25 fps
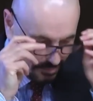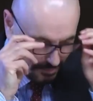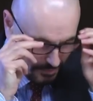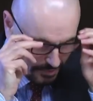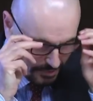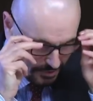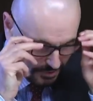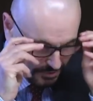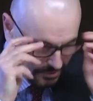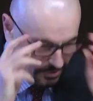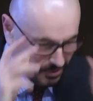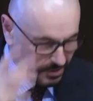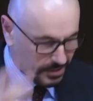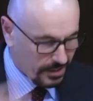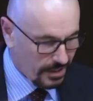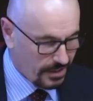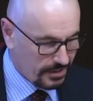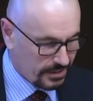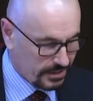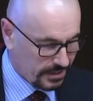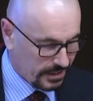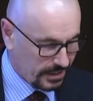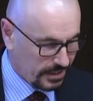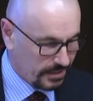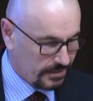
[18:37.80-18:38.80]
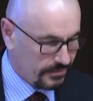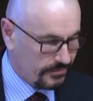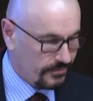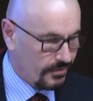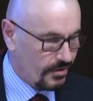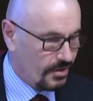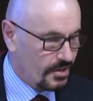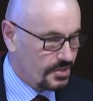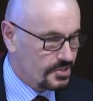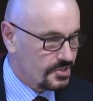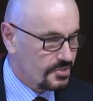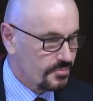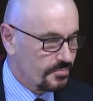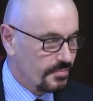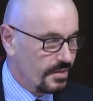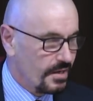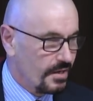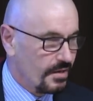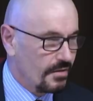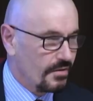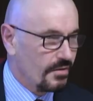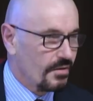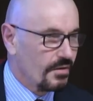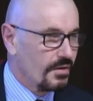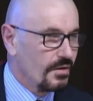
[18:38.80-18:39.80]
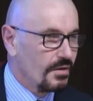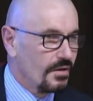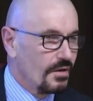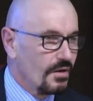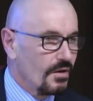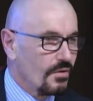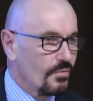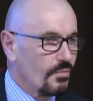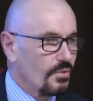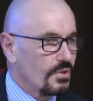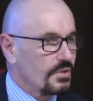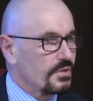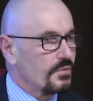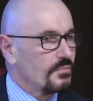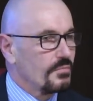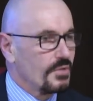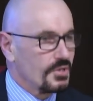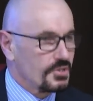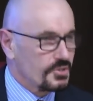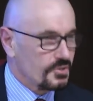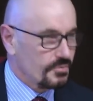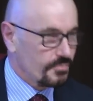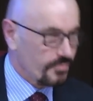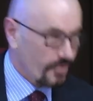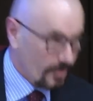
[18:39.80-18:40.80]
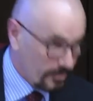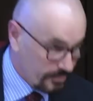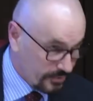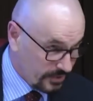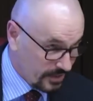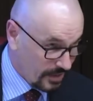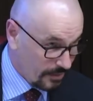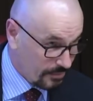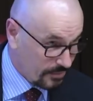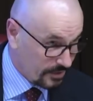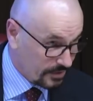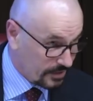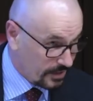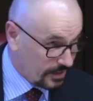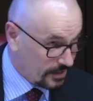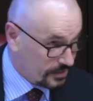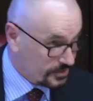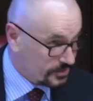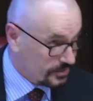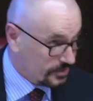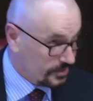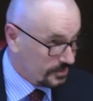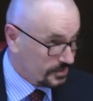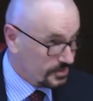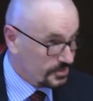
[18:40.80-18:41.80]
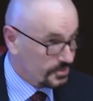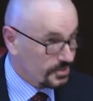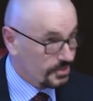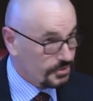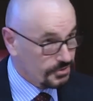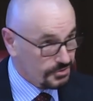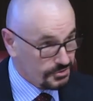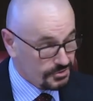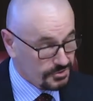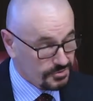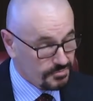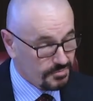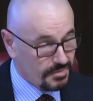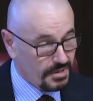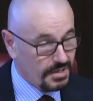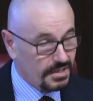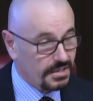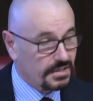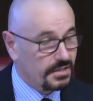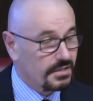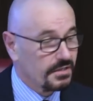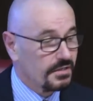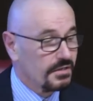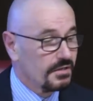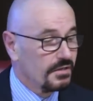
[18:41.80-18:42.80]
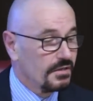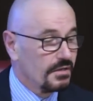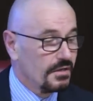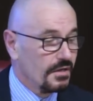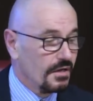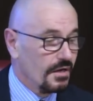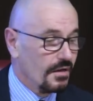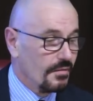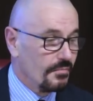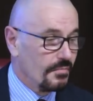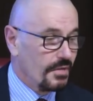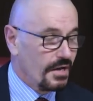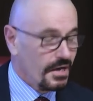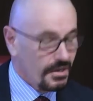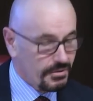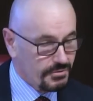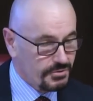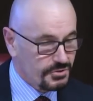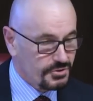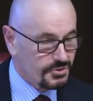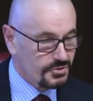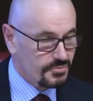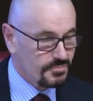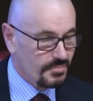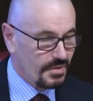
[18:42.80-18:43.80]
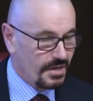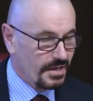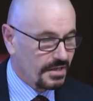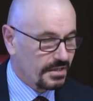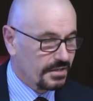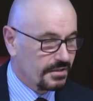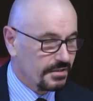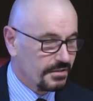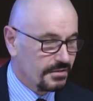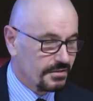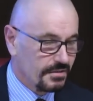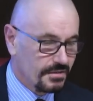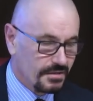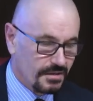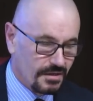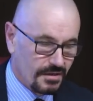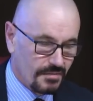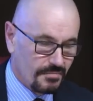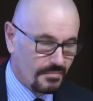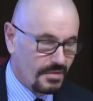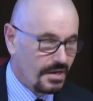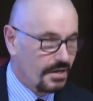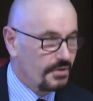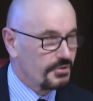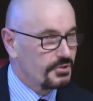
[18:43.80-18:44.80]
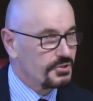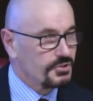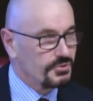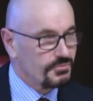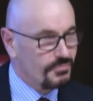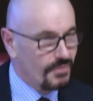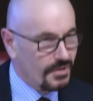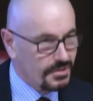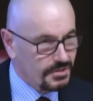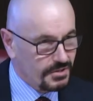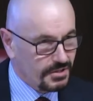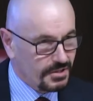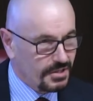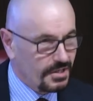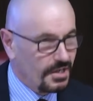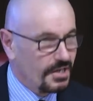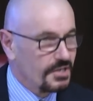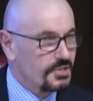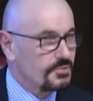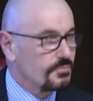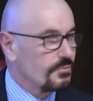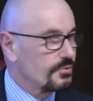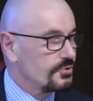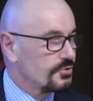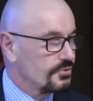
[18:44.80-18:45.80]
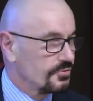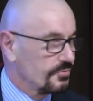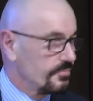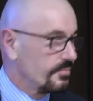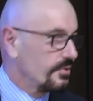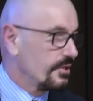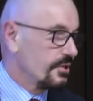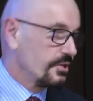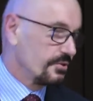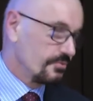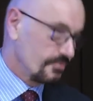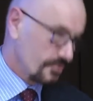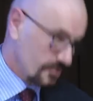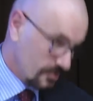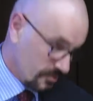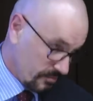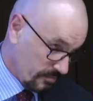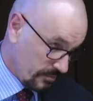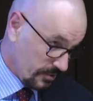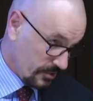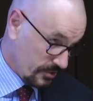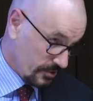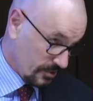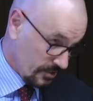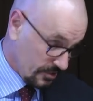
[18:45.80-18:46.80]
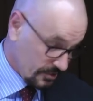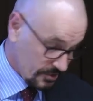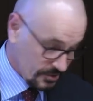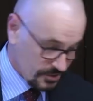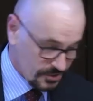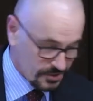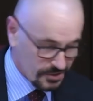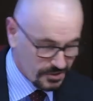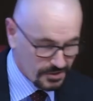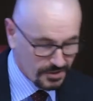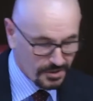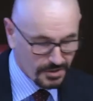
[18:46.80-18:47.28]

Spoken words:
you're not going to get advice about what the most appropriate application is that you should make, how you should make it, how you should run your case, what should be in your submissions.